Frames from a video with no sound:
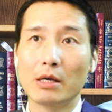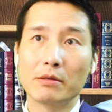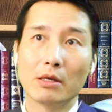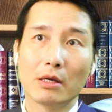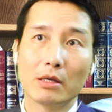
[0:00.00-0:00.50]

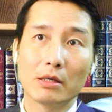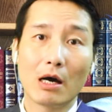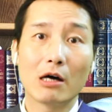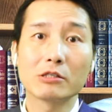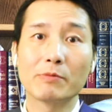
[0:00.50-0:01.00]

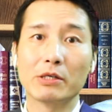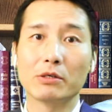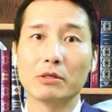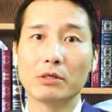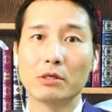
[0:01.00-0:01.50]
in
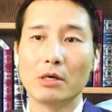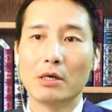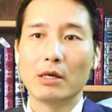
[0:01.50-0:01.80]
hospital,